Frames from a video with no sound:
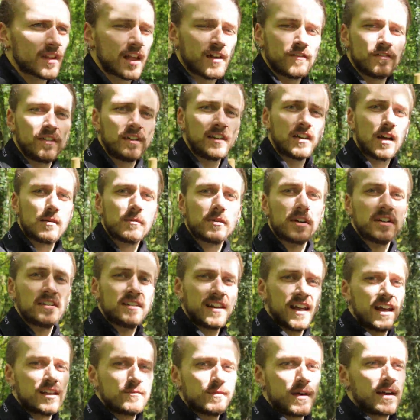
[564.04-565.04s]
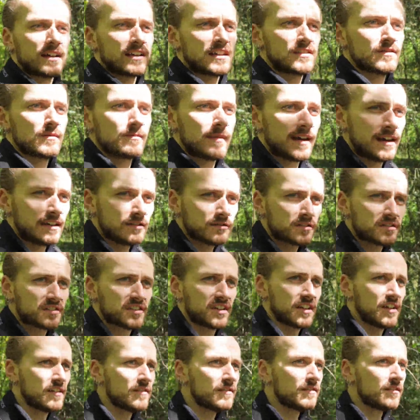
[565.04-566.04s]
I think I'm going to head back to the main
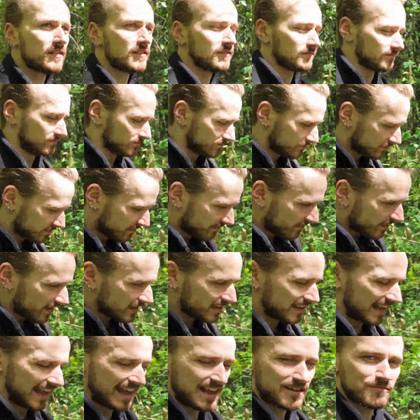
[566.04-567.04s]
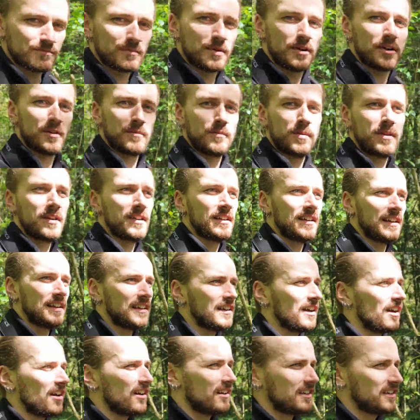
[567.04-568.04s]
reserve, camp up
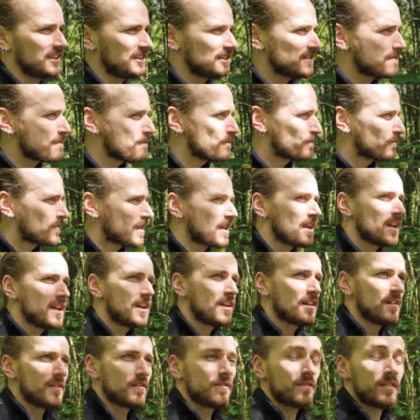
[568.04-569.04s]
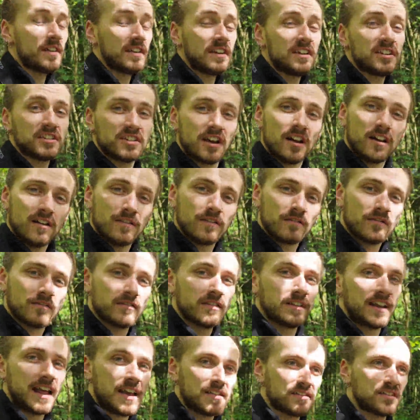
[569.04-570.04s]
in a hide, finish off
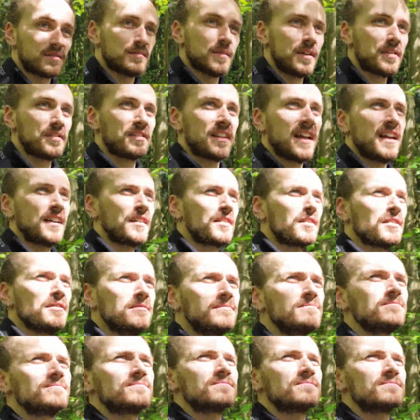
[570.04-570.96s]
the last of my snacks,